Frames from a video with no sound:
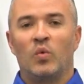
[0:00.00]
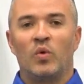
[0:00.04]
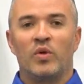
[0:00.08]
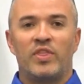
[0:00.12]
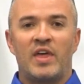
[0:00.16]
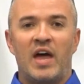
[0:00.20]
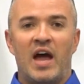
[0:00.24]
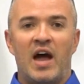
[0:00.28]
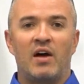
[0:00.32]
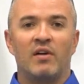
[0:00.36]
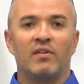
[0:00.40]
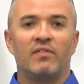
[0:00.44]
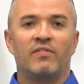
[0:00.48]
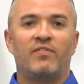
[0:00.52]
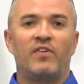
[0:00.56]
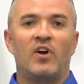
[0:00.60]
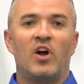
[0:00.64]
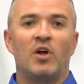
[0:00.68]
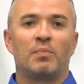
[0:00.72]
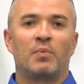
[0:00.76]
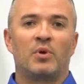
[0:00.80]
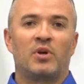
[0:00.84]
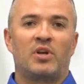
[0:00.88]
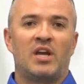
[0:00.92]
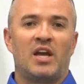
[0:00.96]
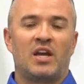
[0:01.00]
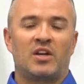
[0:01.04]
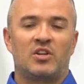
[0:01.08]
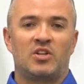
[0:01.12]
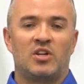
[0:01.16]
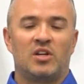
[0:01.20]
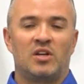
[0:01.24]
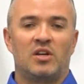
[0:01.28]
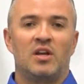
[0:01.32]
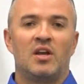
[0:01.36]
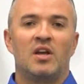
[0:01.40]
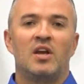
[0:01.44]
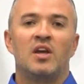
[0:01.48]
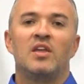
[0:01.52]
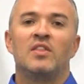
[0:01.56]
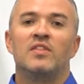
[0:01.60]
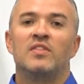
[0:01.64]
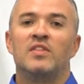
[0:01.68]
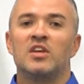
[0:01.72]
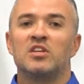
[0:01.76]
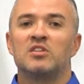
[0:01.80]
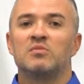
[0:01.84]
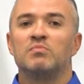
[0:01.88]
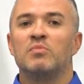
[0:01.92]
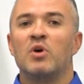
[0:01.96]
Without fault protection,
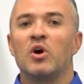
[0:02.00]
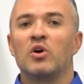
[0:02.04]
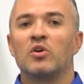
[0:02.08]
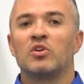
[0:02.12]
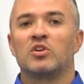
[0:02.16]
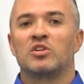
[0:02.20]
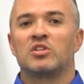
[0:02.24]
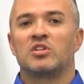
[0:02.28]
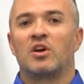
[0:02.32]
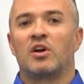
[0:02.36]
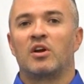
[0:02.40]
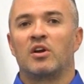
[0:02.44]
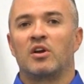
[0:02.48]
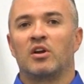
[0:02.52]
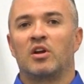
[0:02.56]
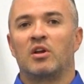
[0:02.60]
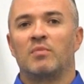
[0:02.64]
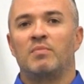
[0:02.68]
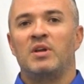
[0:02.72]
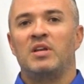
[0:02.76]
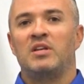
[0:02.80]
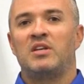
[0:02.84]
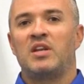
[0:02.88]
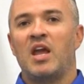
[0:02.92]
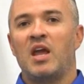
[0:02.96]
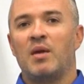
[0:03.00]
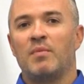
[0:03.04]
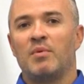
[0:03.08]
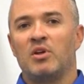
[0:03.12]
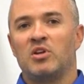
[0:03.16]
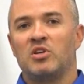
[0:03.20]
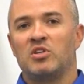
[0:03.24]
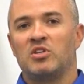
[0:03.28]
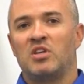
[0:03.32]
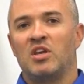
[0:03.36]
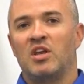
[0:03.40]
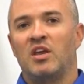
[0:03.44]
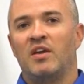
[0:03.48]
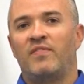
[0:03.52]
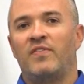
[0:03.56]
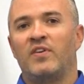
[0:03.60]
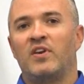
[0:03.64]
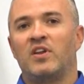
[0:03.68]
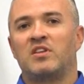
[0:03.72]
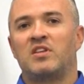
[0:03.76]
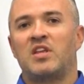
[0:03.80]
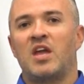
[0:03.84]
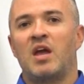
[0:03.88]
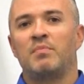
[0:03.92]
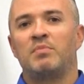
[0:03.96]
this motor starter could be damaged if
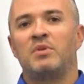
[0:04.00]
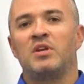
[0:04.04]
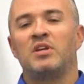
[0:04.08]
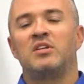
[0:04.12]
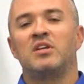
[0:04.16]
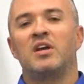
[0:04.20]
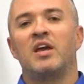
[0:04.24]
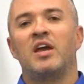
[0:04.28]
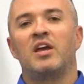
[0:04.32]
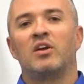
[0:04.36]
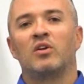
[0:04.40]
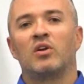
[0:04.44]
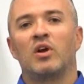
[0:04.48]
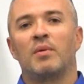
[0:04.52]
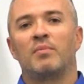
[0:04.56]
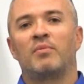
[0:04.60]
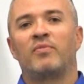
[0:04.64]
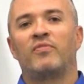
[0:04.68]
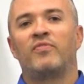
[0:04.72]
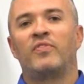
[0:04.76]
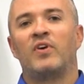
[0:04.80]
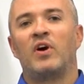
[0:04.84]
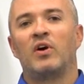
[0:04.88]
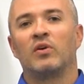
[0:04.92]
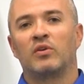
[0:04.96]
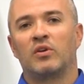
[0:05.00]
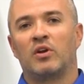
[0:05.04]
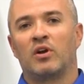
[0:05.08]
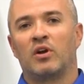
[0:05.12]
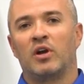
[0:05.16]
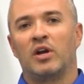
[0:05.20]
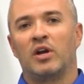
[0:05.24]
it attempted to interrupt fault